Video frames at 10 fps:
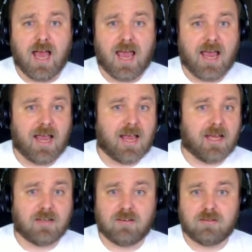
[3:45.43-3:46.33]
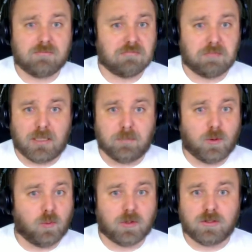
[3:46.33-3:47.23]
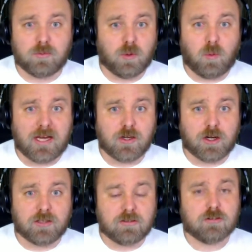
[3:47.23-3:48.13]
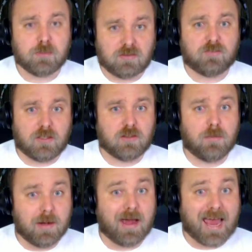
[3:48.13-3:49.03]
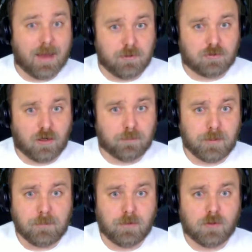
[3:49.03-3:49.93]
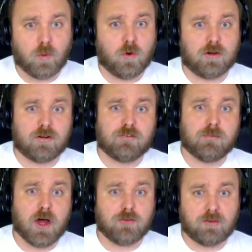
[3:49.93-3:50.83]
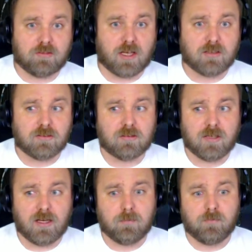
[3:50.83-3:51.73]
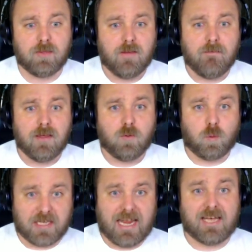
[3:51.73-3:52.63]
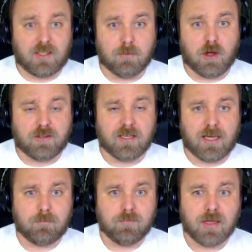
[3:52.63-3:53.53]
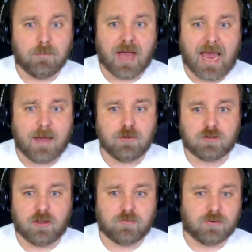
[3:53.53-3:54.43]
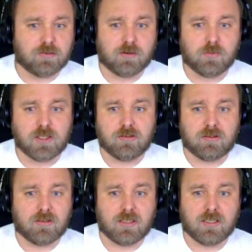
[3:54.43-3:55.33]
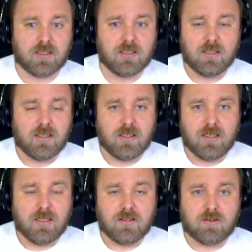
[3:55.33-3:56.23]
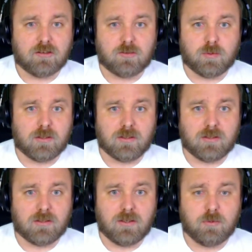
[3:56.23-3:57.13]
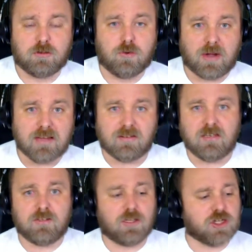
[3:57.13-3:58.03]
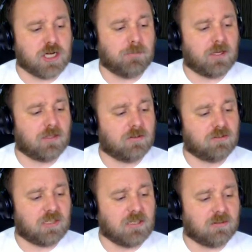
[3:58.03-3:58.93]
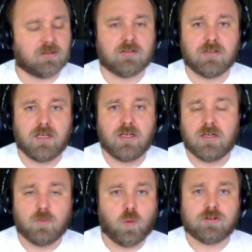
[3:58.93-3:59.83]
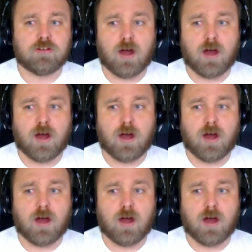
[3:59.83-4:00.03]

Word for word: and people were waiting on it. This is specifically talking about Amazon. People that ordered from other sites, we're getting them on time, but Amazon for some reason just were, it was crazy. Even the shipping status wasn't